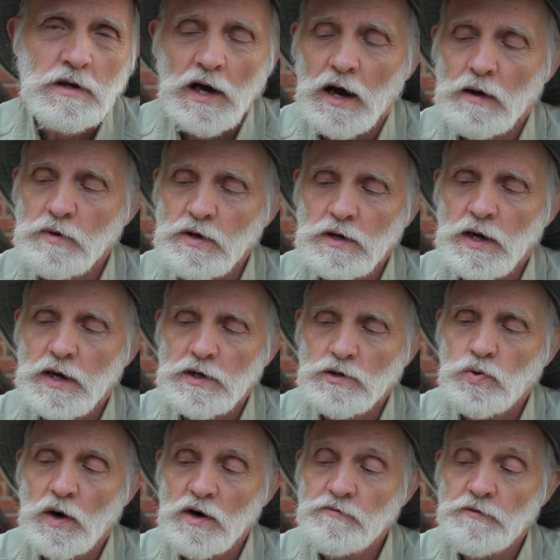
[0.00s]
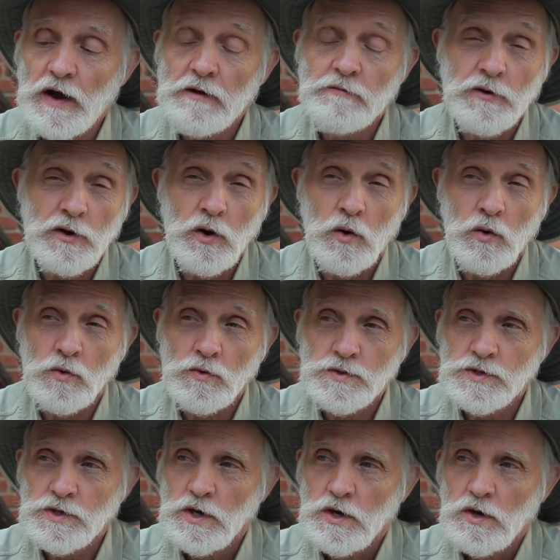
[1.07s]
I mean, a 25-foot
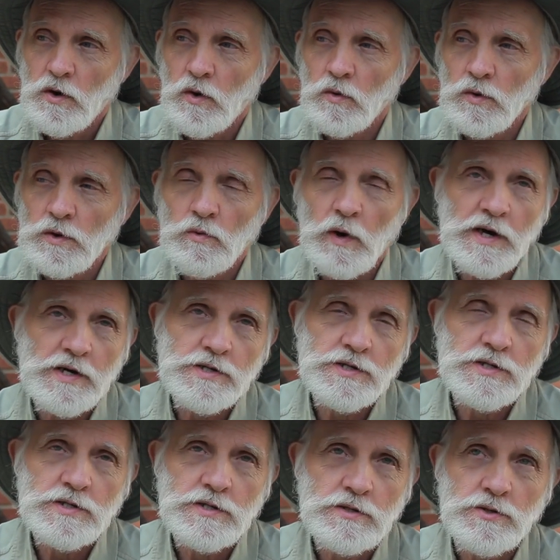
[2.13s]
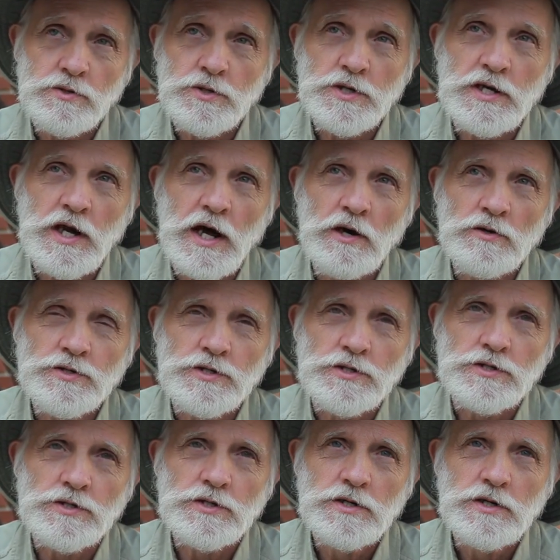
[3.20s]
hose only weighs 13
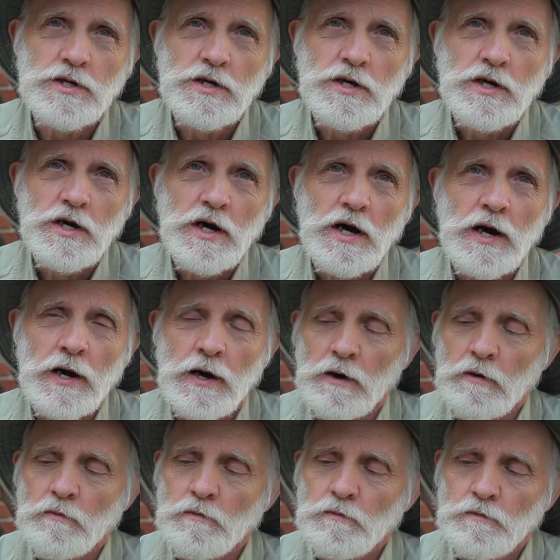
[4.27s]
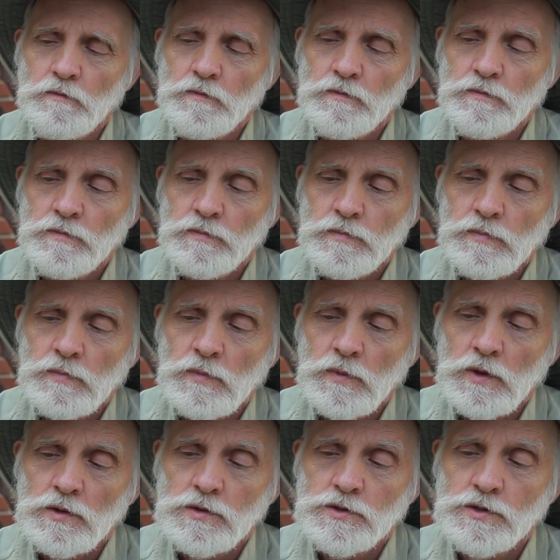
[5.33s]
ounces.
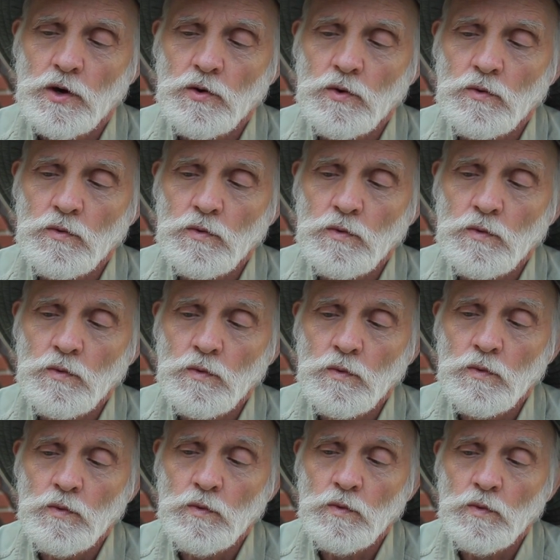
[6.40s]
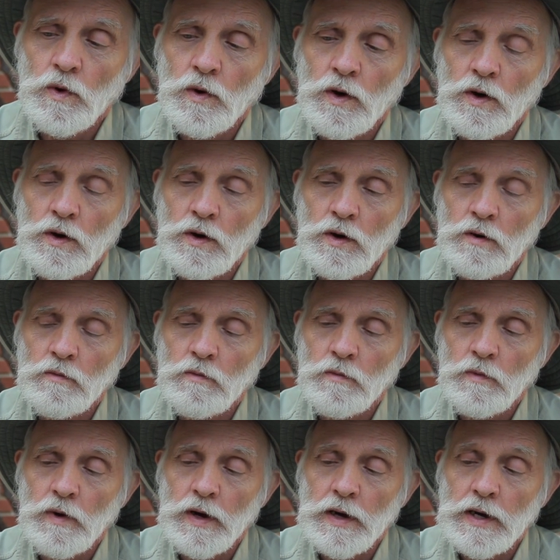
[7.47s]
So
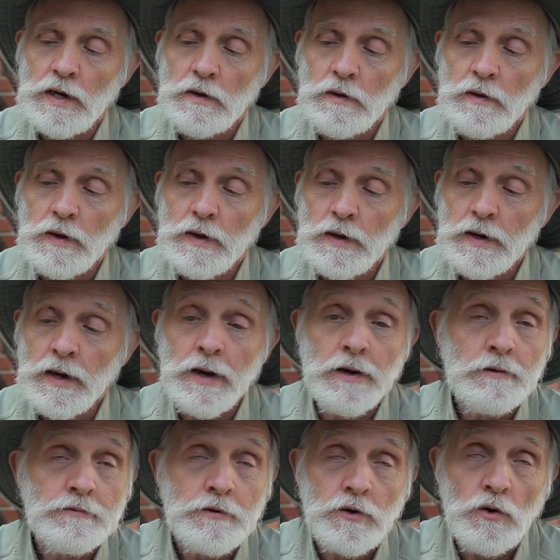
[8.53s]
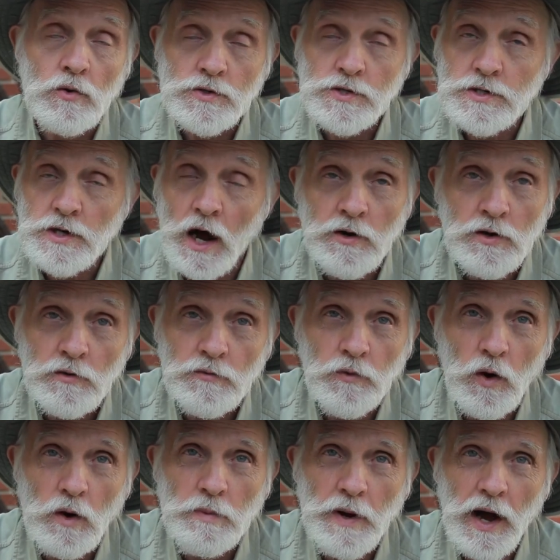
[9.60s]
a 100-foot hose is under
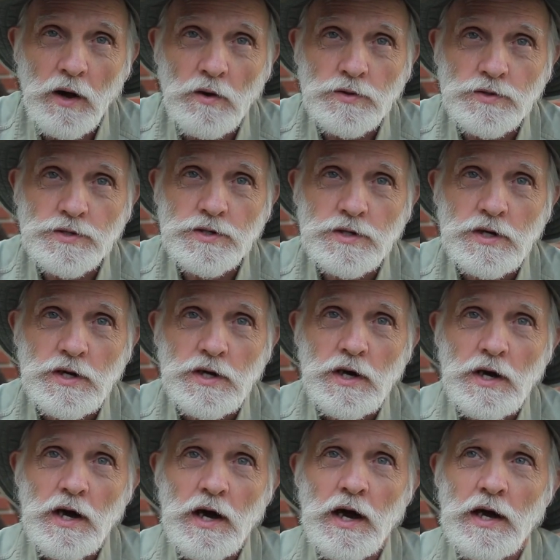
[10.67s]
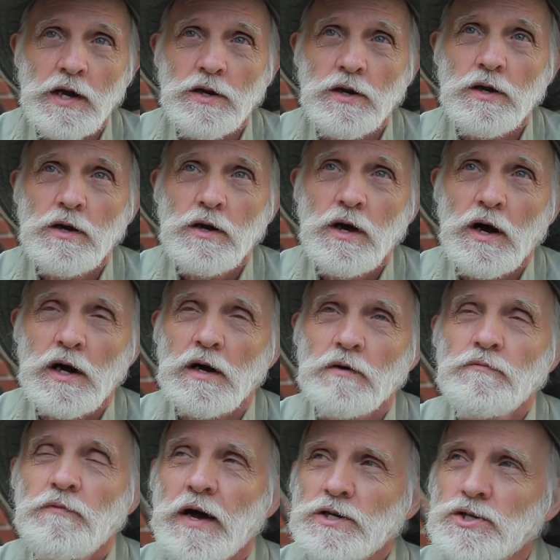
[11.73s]
4 pounds, and a
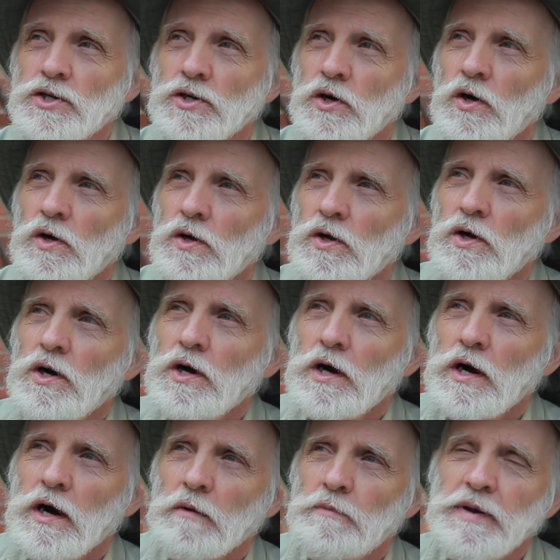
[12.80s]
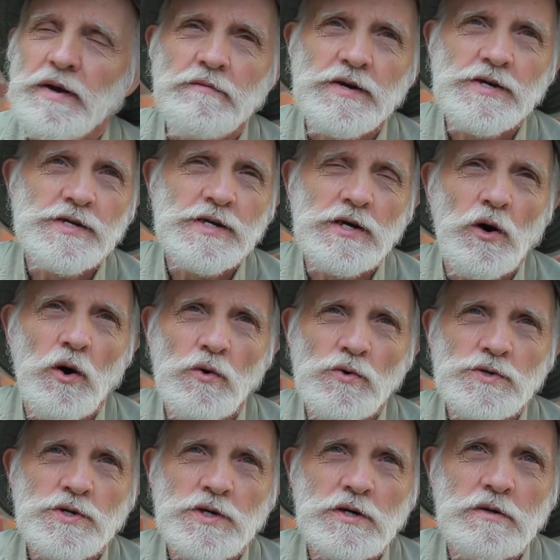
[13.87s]
conventional PVC
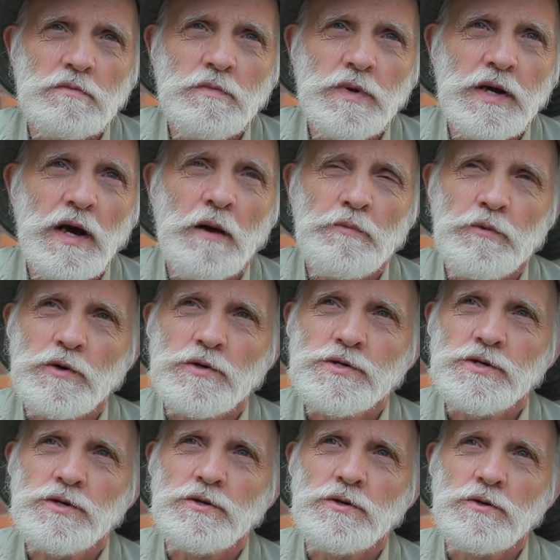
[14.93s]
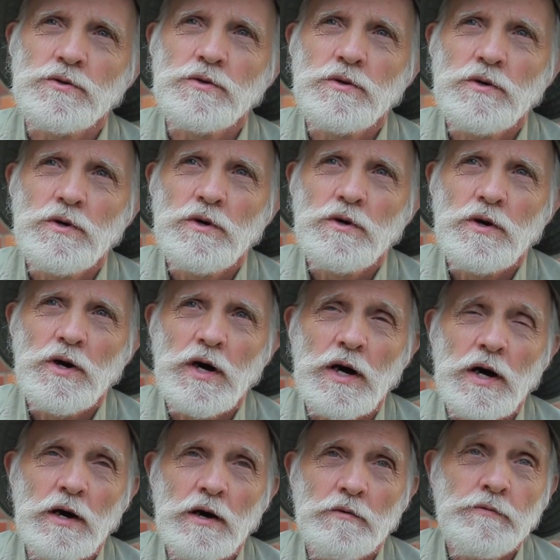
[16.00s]
hose can be upwards to
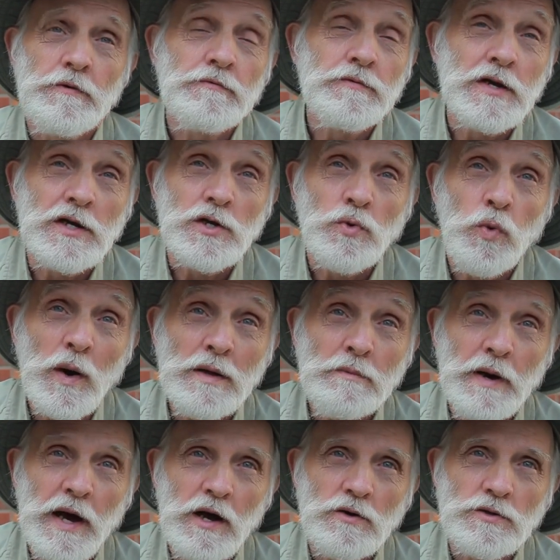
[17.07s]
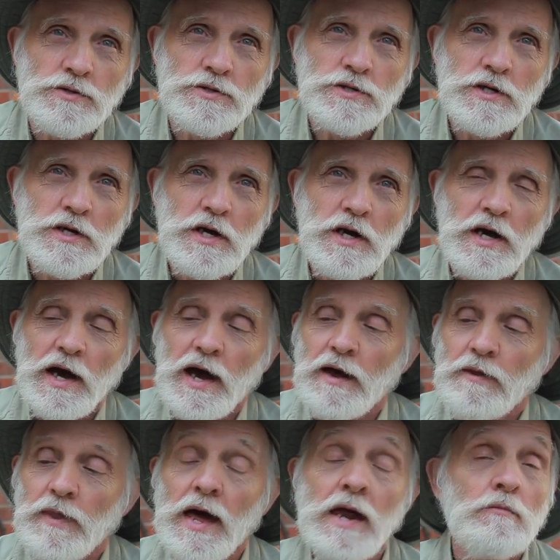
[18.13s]
15-20 pounds,
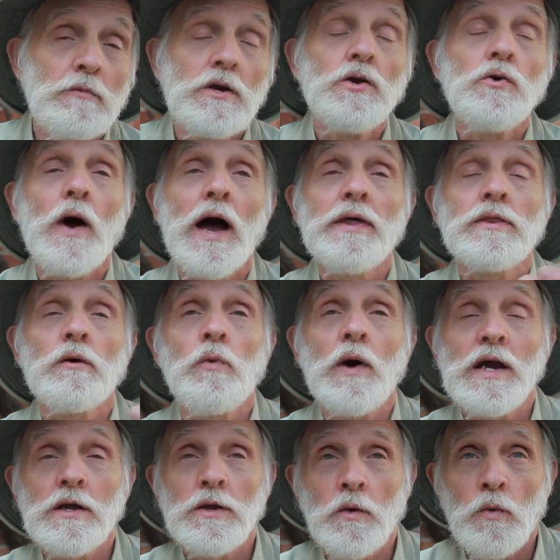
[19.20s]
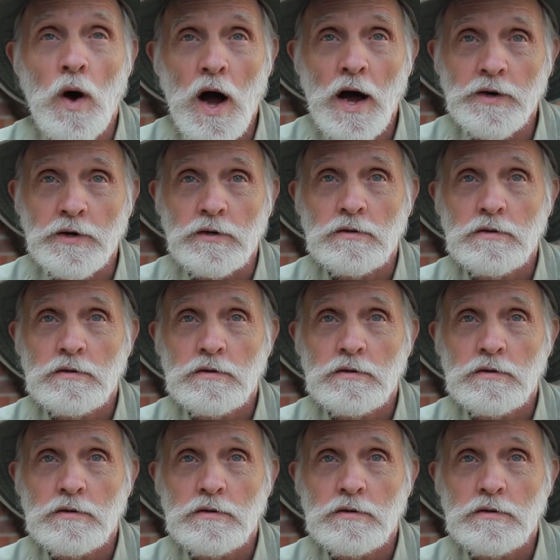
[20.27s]
and then you add the weight of the water,